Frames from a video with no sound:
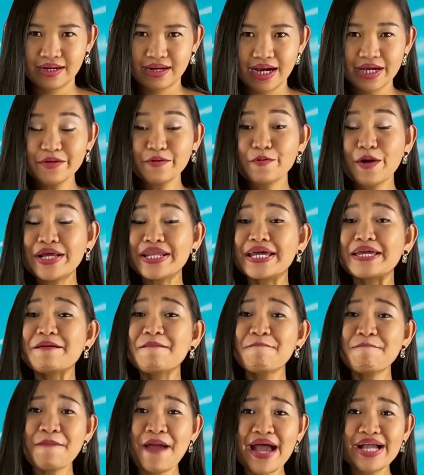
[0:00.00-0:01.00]
I don't wanna
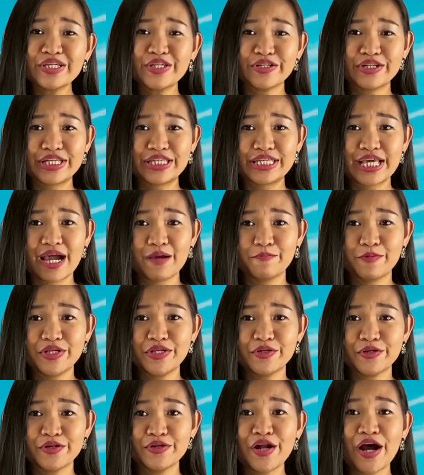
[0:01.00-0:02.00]
imagine a time
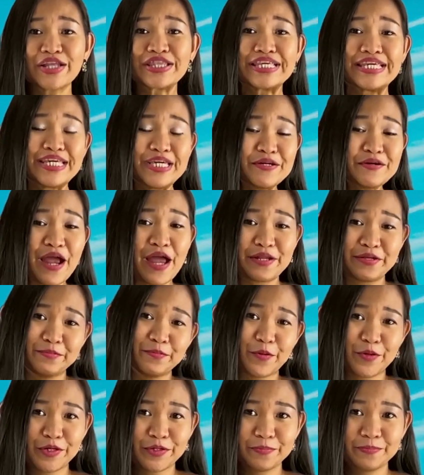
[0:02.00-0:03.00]
when you're not here
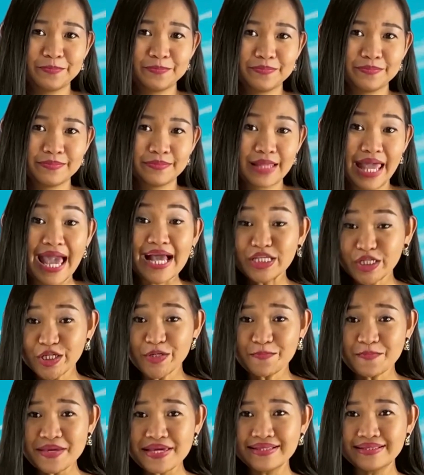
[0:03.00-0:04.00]
anymore." And
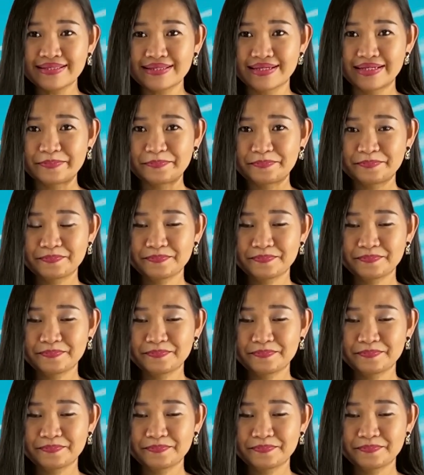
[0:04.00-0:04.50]
she means it.